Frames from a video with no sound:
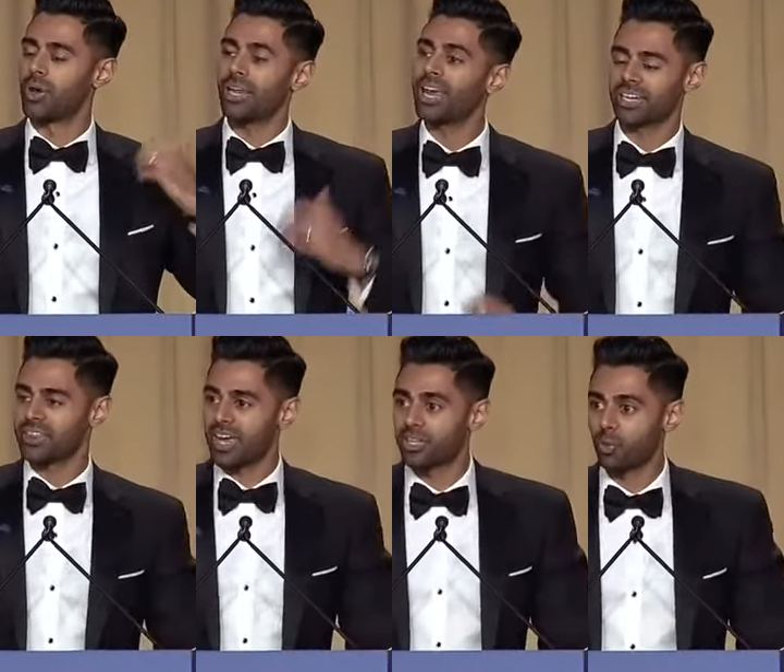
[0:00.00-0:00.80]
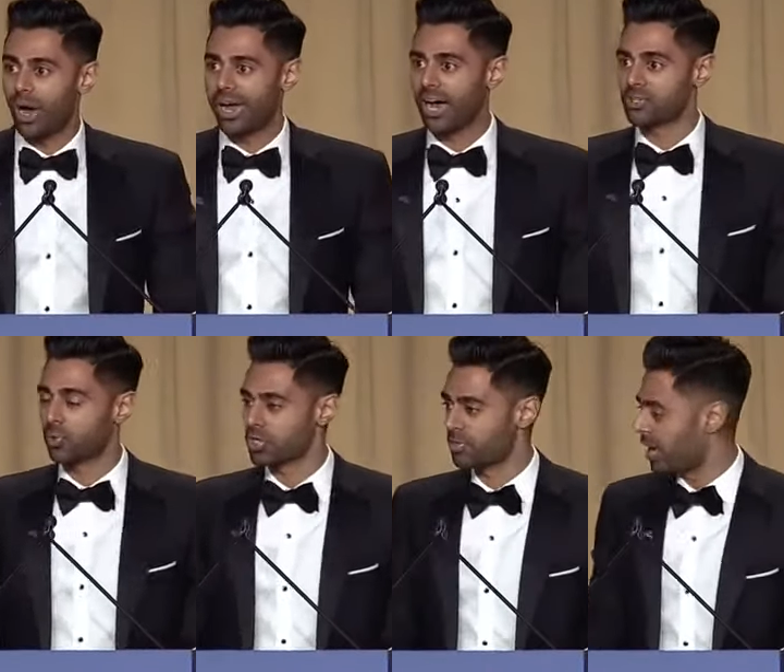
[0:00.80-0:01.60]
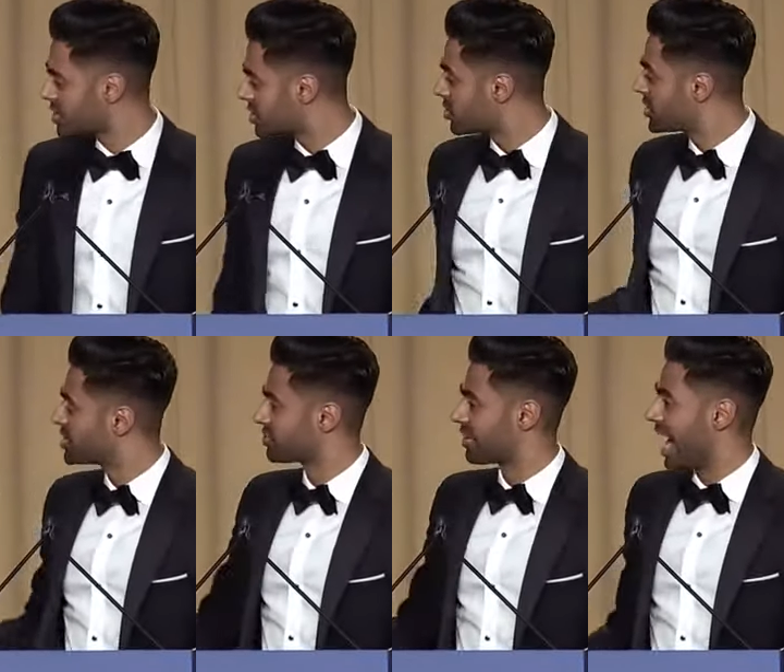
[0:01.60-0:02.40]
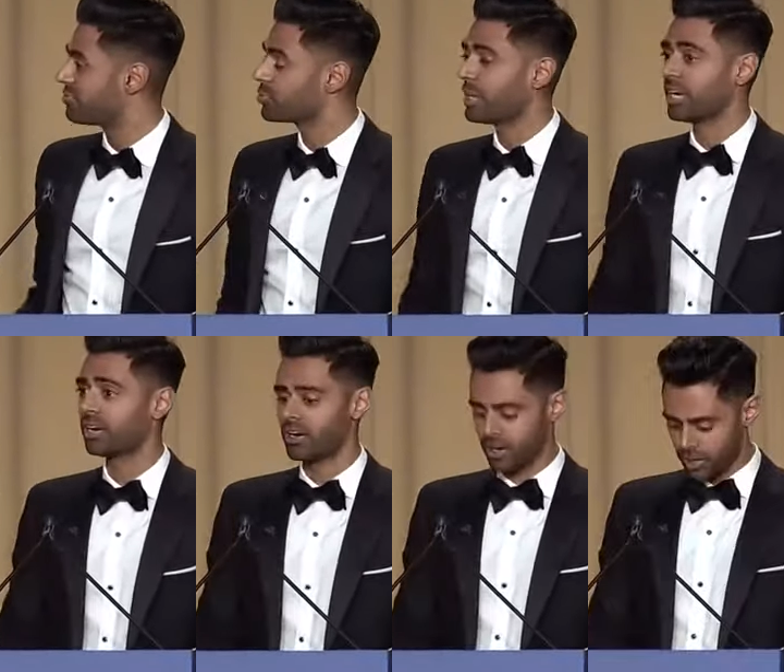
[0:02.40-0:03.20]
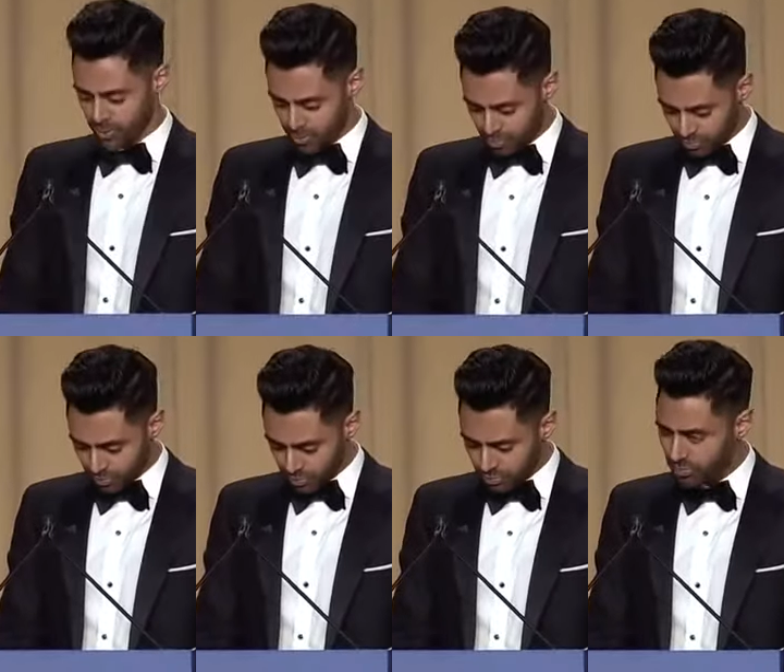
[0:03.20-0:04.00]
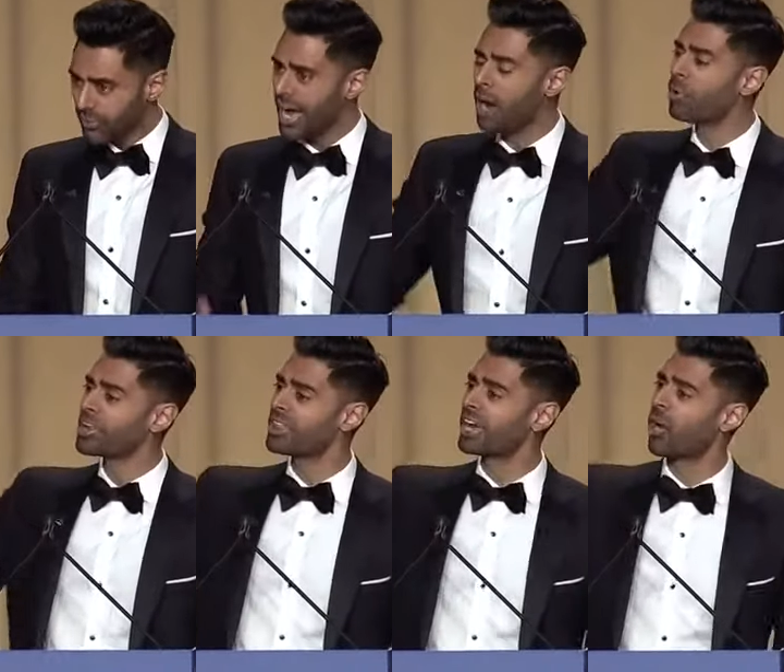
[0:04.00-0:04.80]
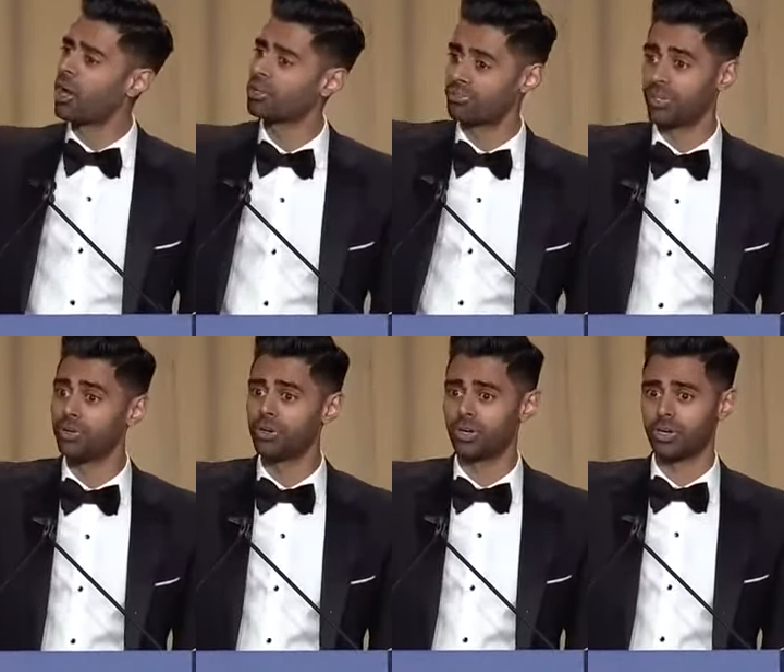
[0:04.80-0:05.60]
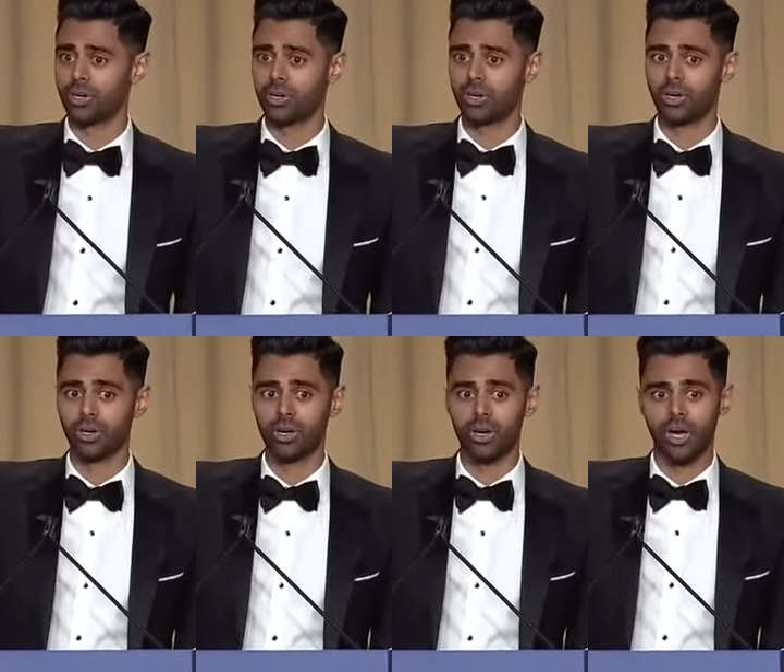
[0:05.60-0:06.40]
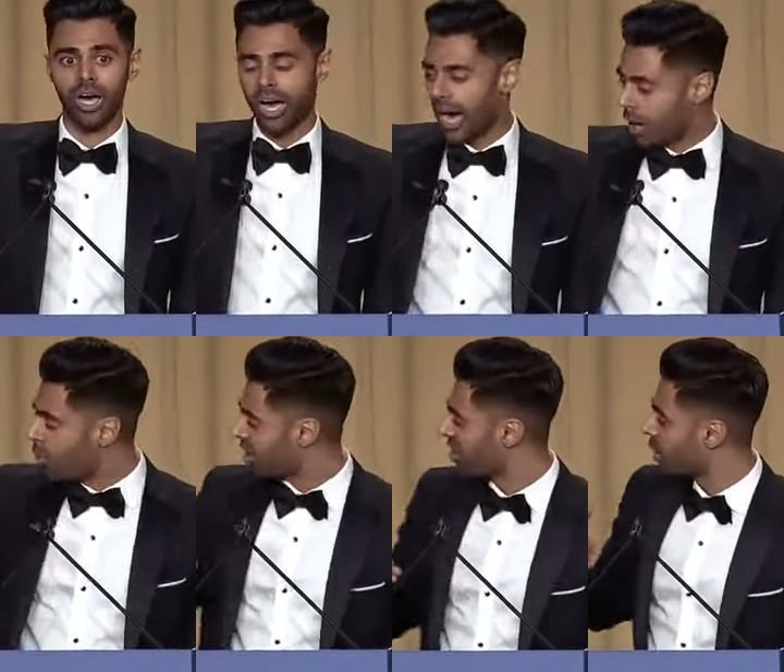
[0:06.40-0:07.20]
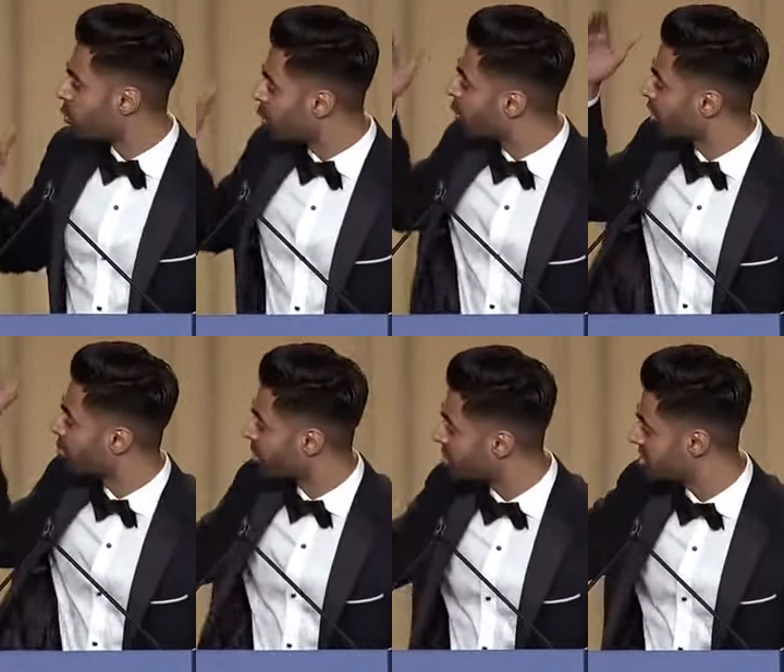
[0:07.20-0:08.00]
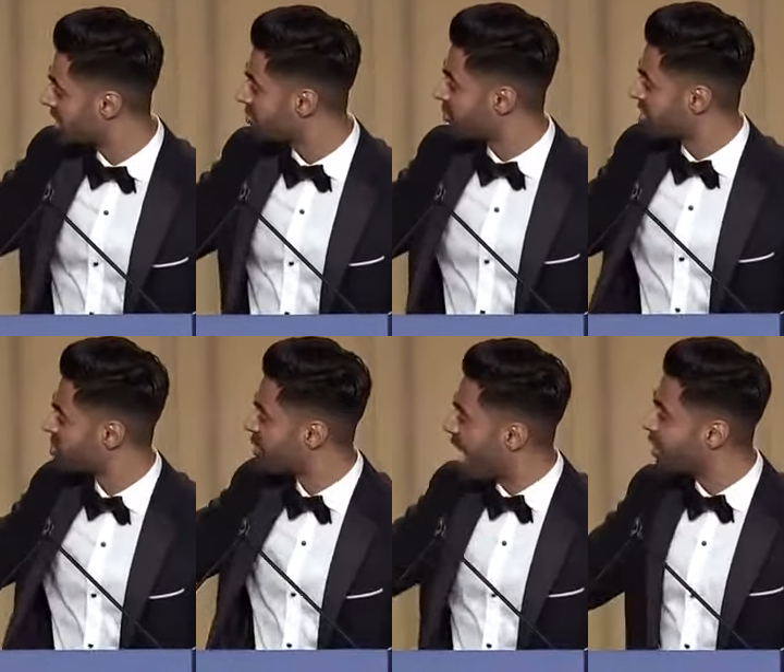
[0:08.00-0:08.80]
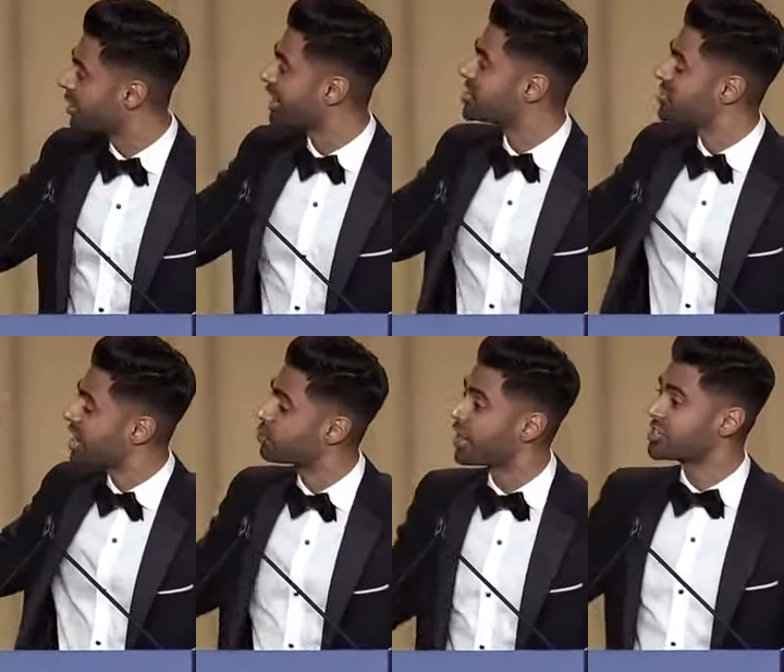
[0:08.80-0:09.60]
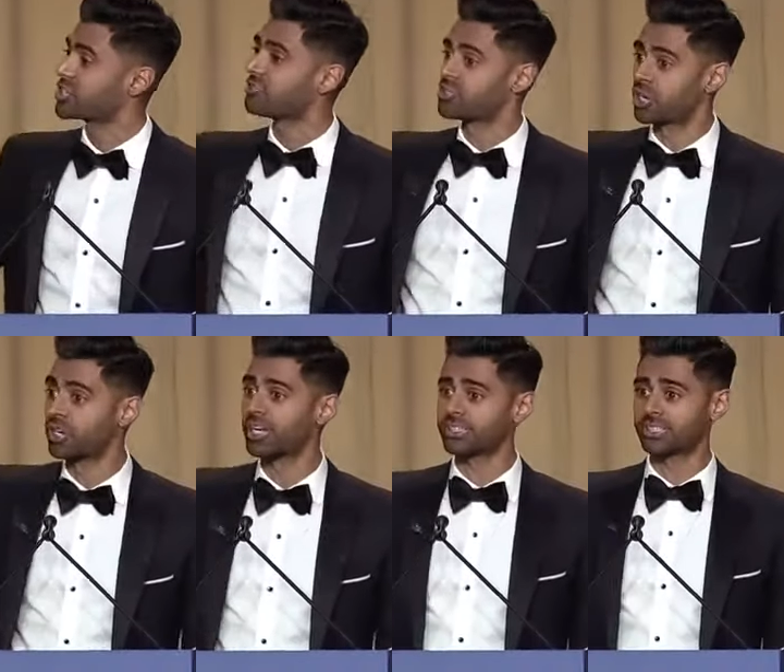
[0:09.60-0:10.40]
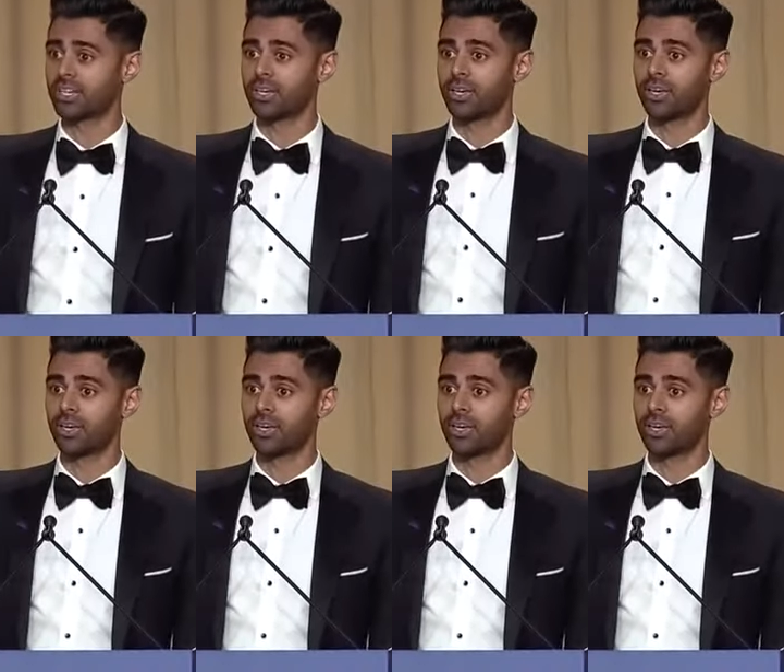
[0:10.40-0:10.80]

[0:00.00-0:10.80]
So I'd like to thank the White House Correspondents Association for having me here. I want to thank all of you. I want to thank Woodward and Bernstein for inspiring a generation of journalists.